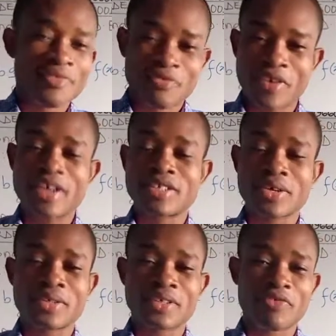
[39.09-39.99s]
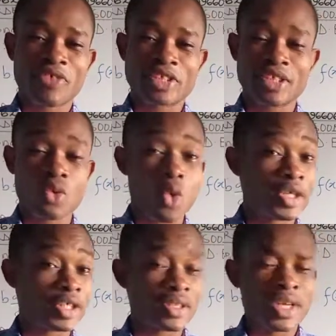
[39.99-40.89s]
first order differential
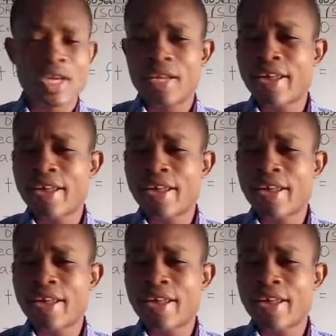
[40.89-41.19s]
equation.